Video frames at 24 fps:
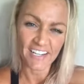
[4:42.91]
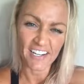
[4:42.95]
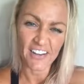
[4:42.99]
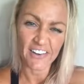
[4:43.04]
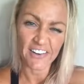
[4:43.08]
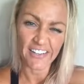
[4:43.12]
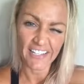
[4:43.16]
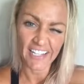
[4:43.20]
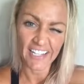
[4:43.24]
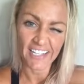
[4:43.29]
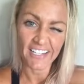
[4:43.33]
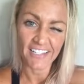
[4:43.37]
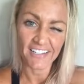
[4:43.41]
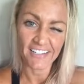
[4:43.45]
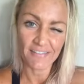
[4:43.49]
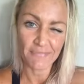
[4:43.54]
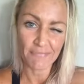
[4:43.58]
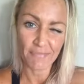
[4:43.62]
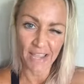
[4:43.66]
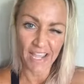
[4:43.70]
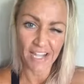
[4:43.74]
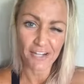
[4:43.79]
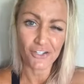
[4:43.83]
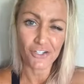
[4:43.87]
and
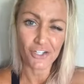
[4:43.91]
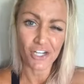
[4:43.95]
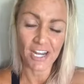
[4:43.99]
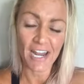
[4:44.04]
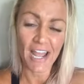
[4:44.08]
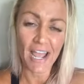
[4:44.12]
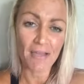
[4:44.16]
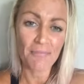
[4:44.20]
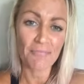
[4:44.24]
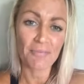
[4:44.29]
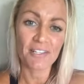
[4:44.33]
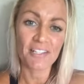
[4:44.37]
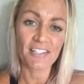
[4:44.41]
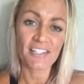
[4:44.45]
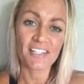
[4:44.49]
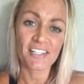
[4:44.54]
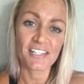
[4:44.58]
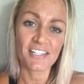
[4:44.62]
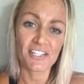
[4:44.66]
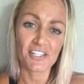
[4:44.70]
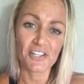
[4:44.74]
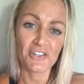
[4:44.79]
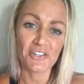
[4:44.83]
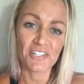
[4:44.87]
then bad shit happens
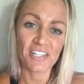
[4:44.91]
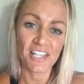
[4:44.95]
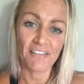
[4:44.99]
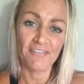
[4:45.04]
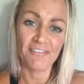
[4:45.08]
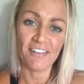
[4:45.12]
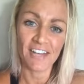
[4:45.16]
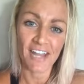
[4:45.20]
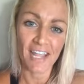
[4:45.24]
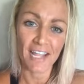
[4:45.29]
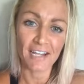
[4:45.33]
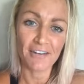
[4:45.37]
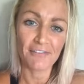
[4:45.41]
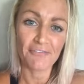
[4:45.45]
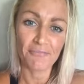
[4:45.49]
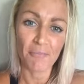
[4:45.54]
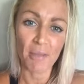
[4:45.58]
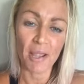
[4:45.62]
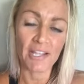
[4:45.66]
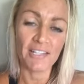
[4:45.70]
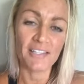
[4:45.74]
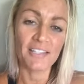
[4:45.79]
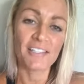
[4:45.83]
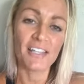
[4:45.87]
because you just have a negative
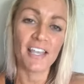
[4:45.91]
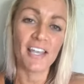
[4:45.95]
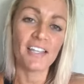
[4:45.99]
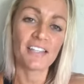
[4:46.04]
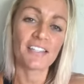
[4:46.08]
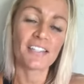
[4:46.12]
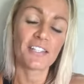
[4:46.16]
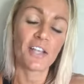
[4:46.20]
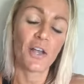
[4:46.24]
mindset.